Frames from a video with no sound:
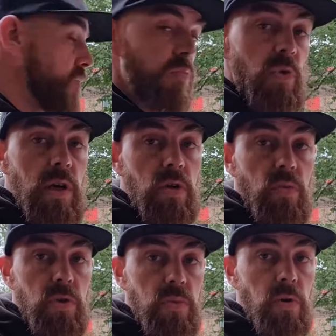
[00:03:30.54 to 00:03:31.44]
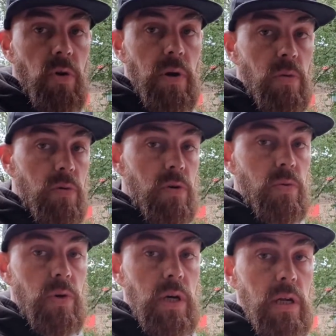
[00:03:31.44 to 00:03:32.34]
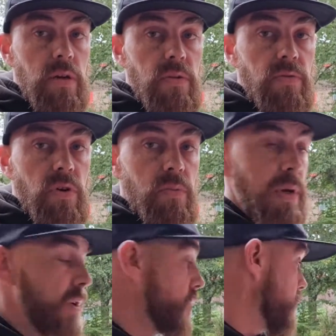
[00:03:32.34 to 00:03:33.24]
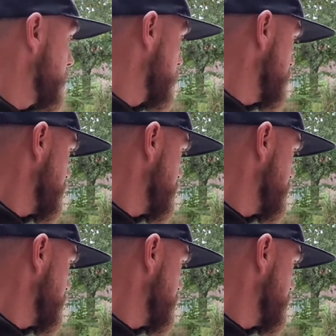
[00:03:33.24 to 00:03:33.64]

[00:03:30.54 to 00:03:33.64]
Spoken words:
really do much more without doing the front main hoops.